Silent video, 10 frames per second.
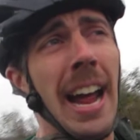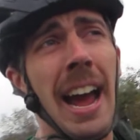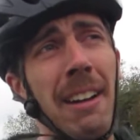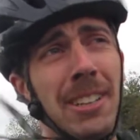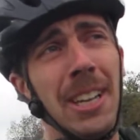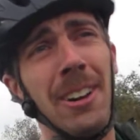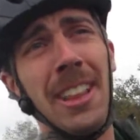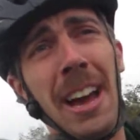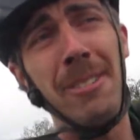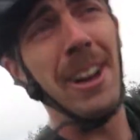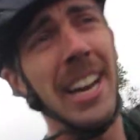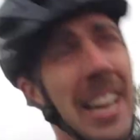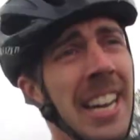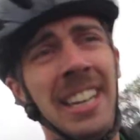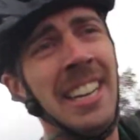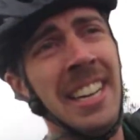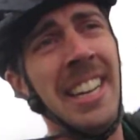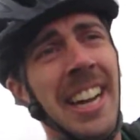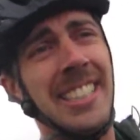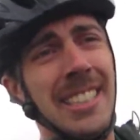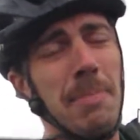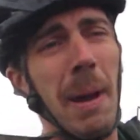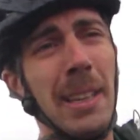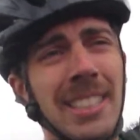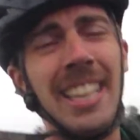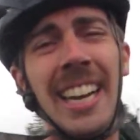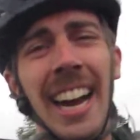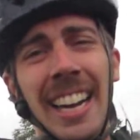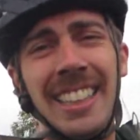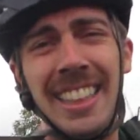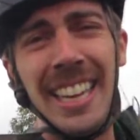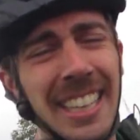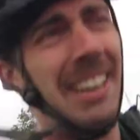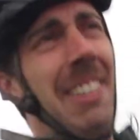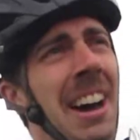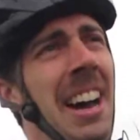have to go that way. It's the best thing I could think of.